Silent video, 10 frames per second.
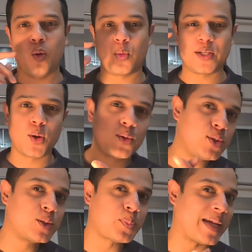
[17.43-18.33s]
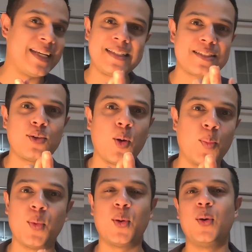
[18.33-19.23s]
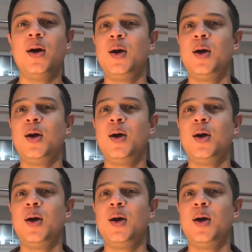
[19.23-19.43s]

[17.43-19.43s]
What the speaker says: we don't use pins no more.